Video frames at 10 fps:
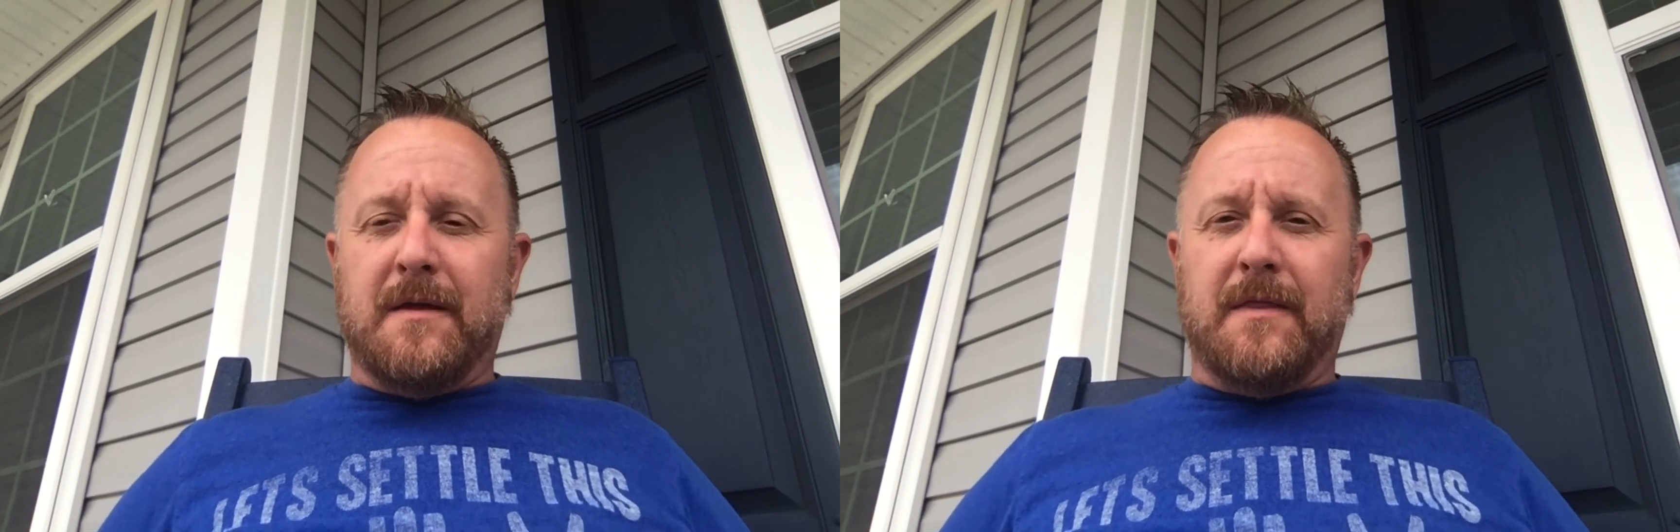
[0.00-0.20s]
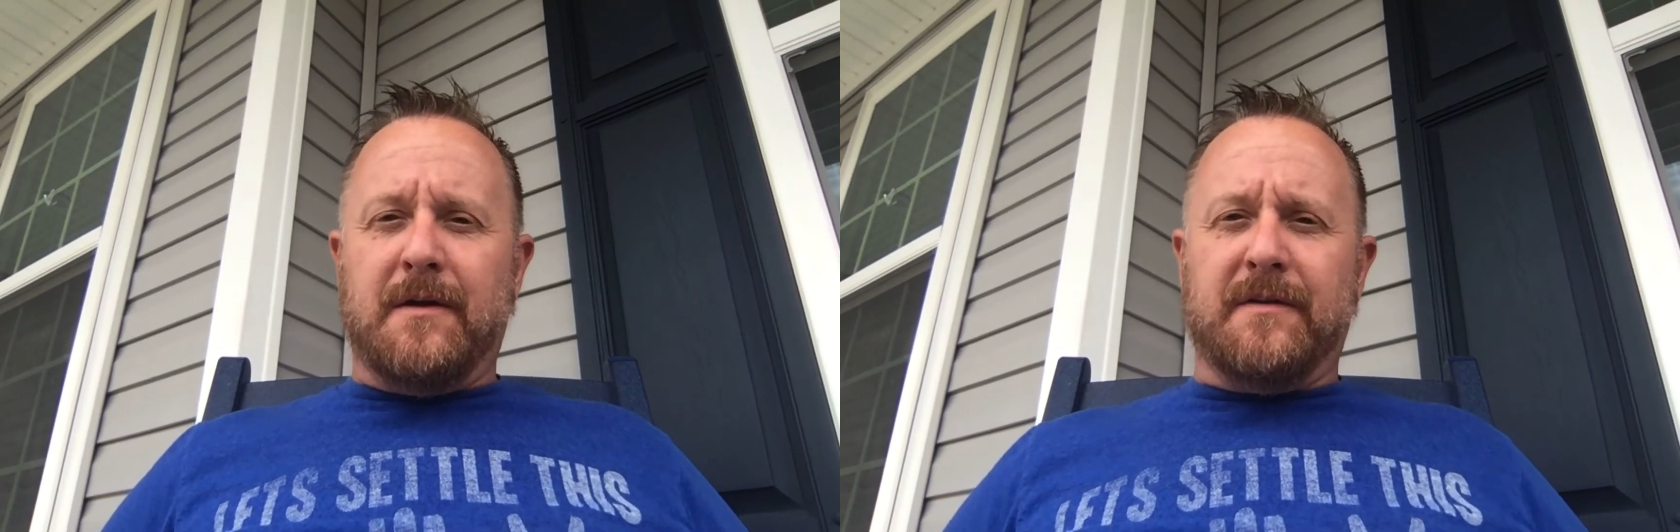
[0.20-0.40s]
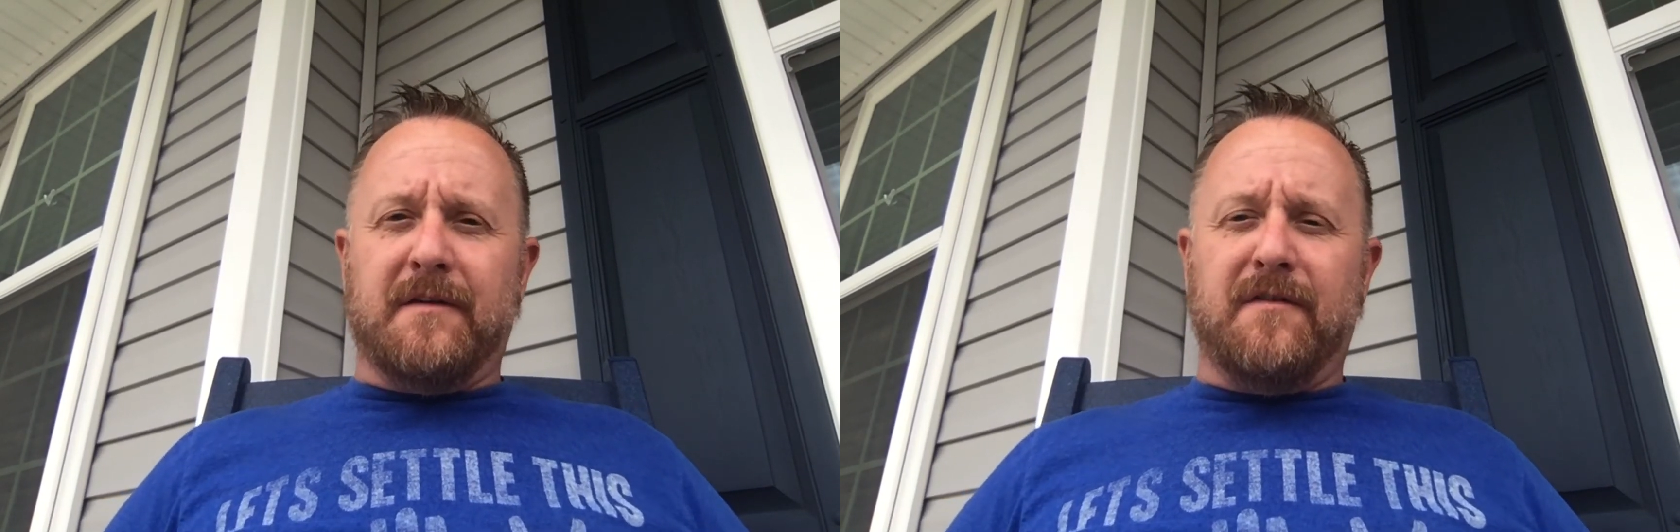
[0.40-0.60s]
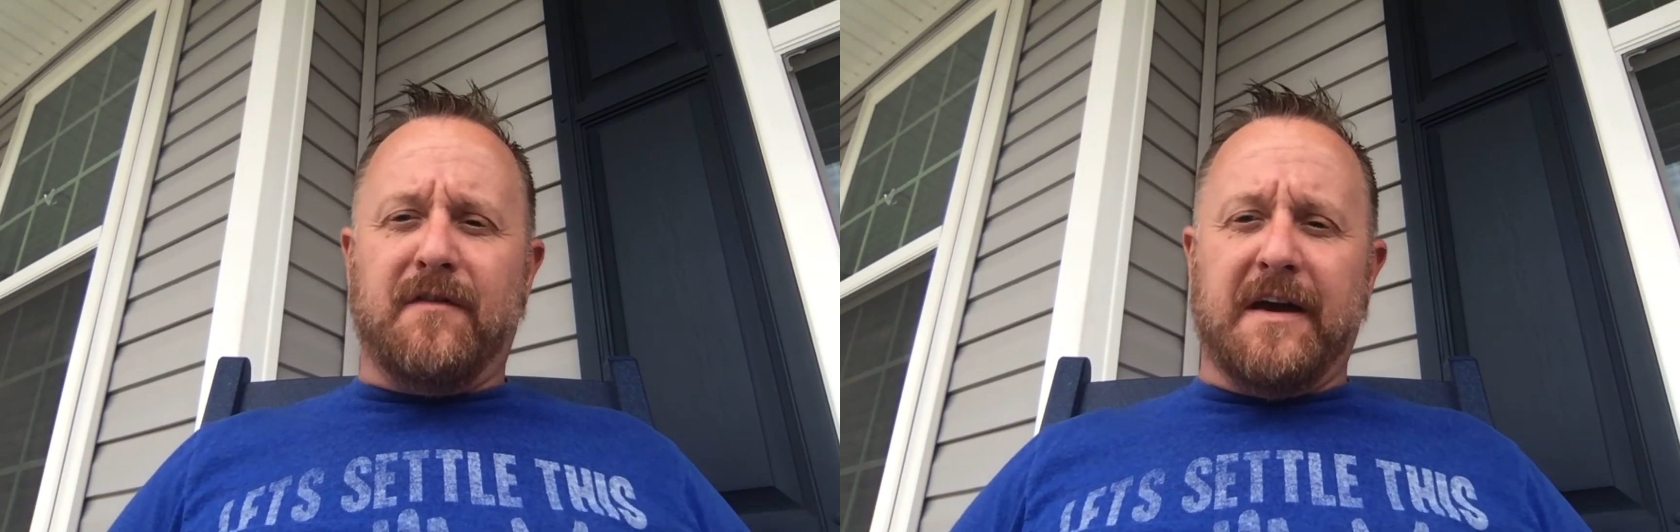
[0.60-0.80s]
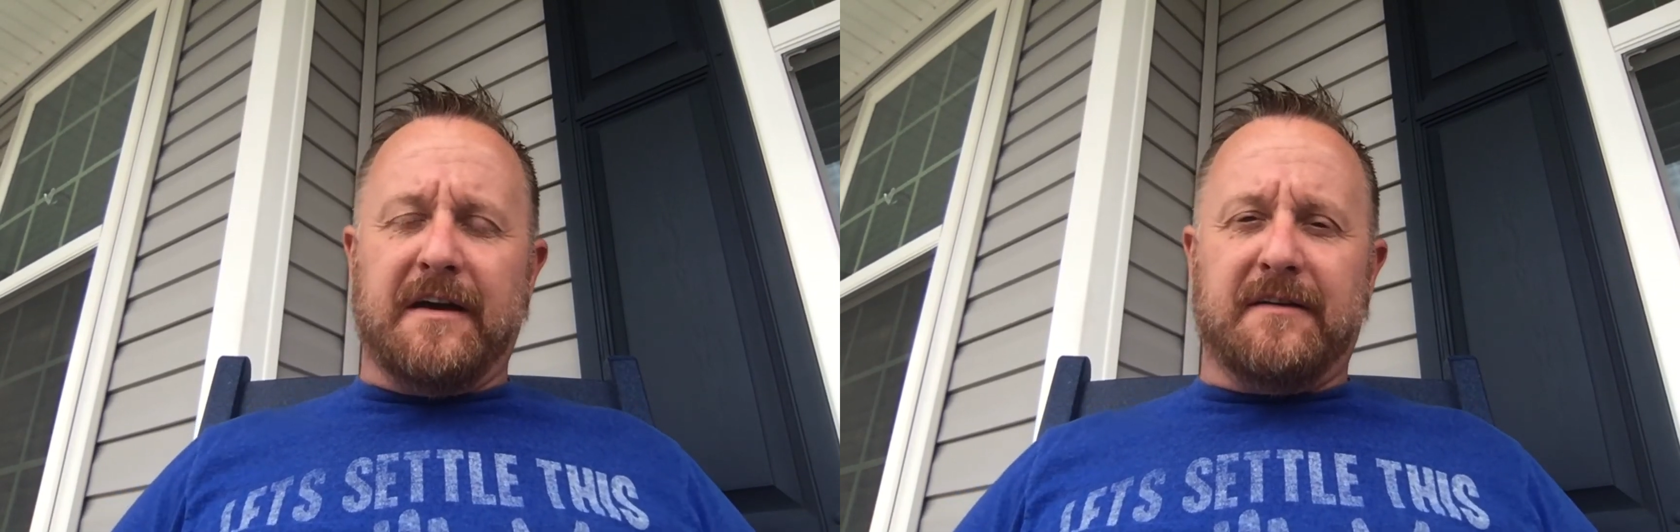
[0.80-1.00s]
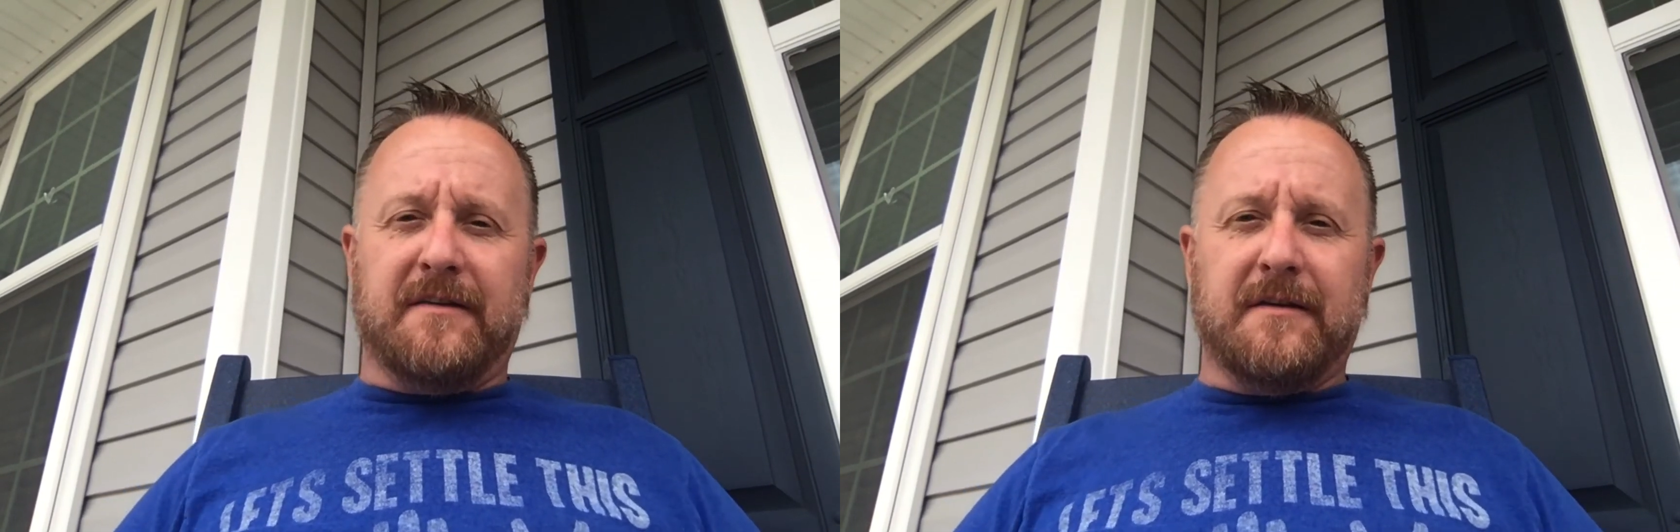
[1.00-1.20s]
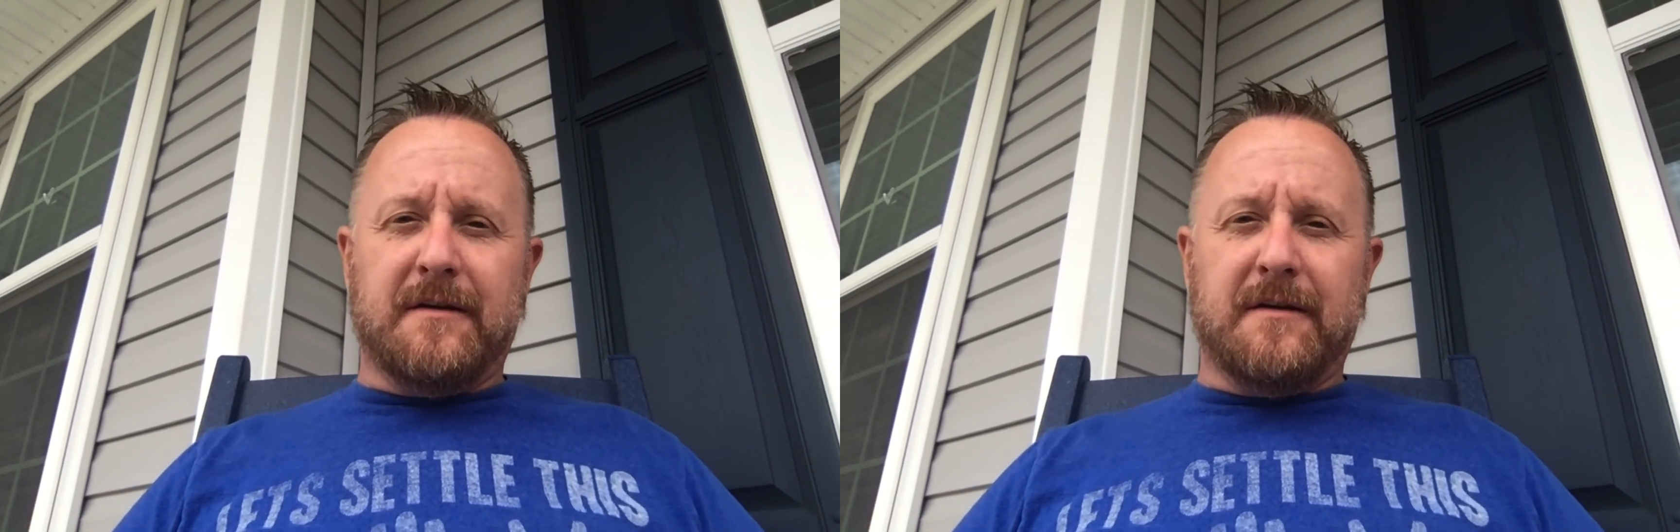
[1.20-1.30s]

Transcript: there's a fight